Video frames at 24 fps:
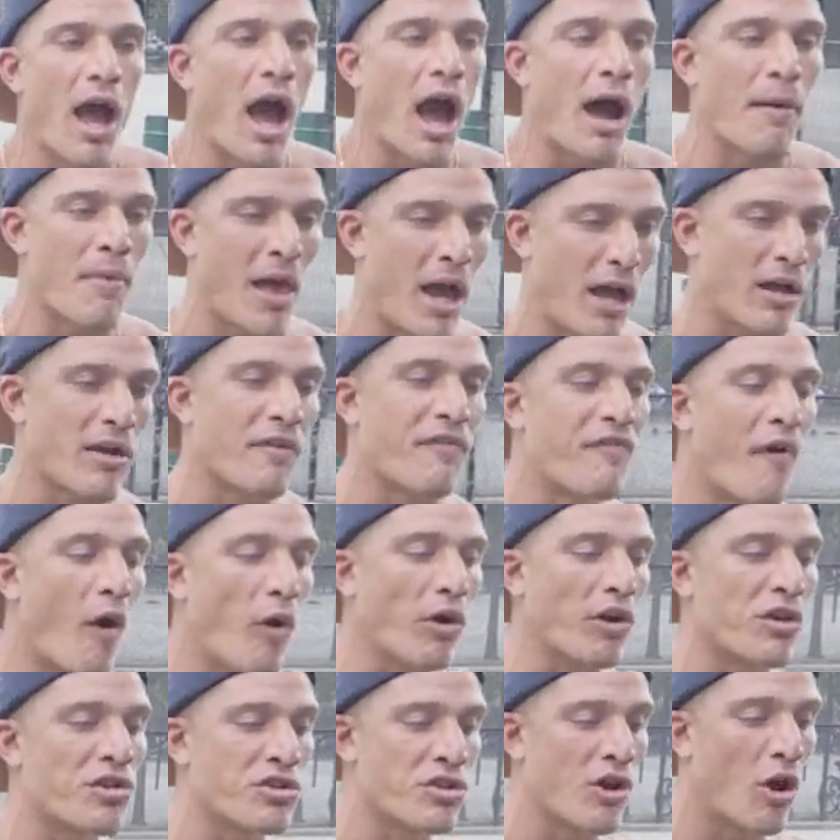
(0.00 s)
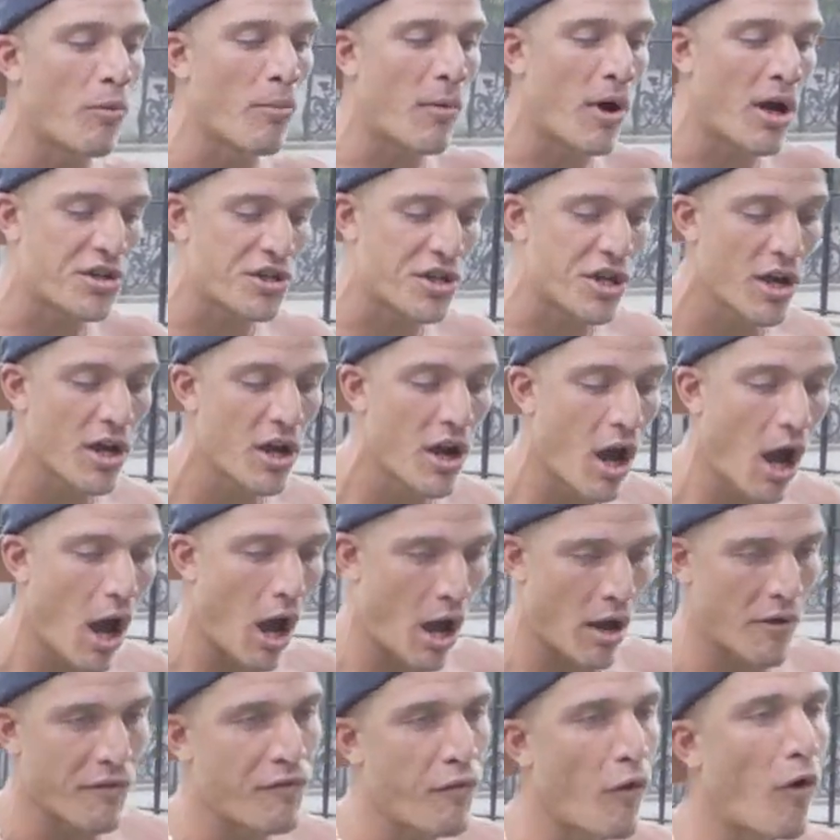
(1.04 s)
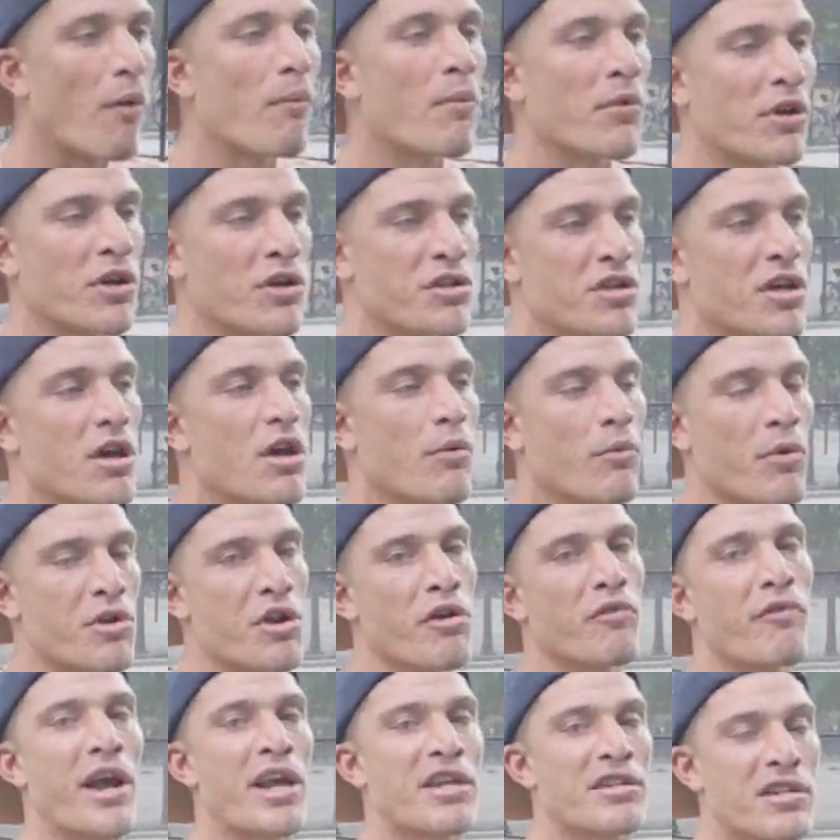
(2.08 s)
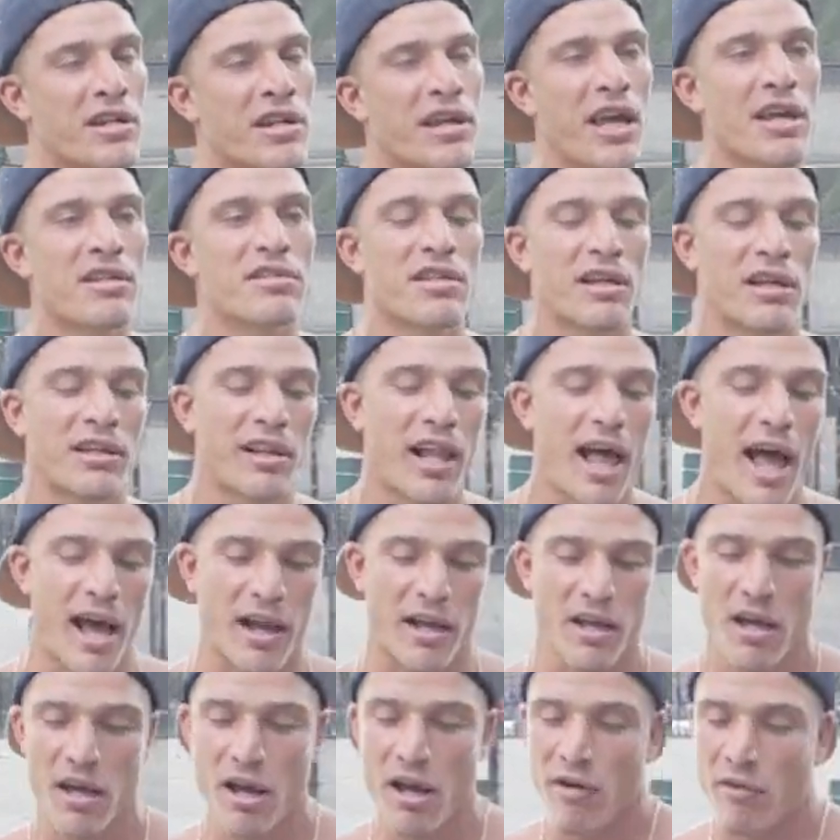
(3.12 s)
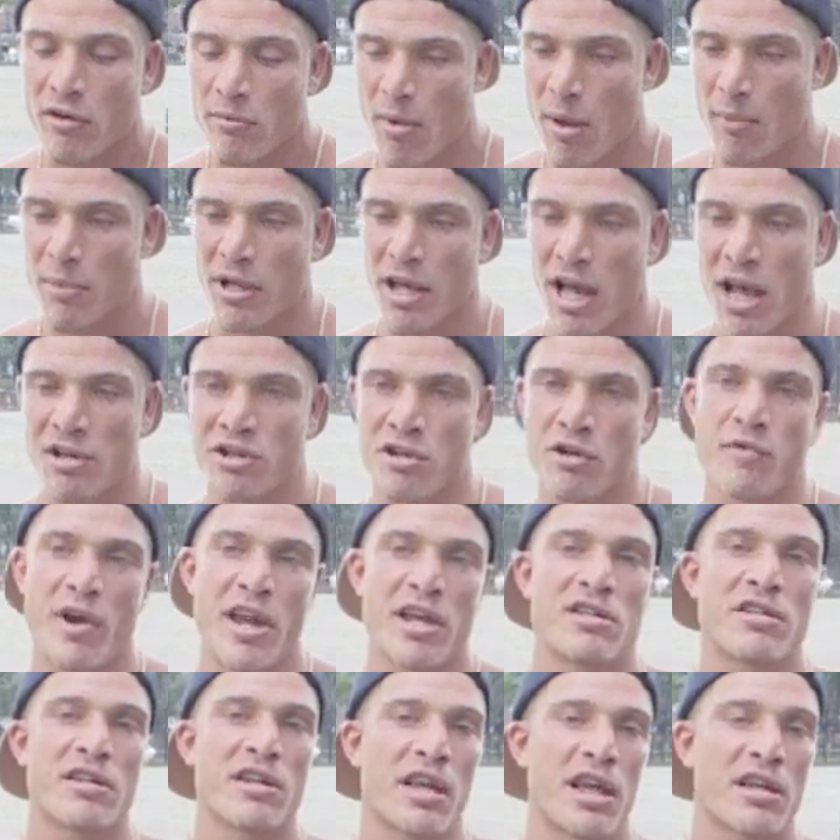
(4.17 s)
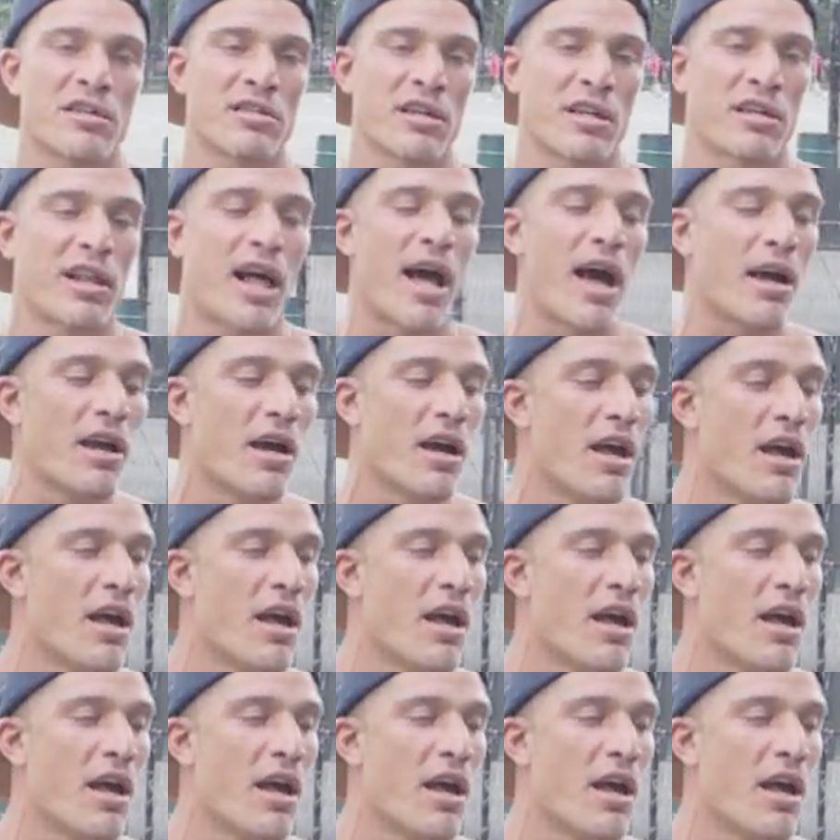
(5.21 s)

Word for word: I'm not going to focus so much on form because when you're racing against the clock, remember, guys, you're racing against the clock.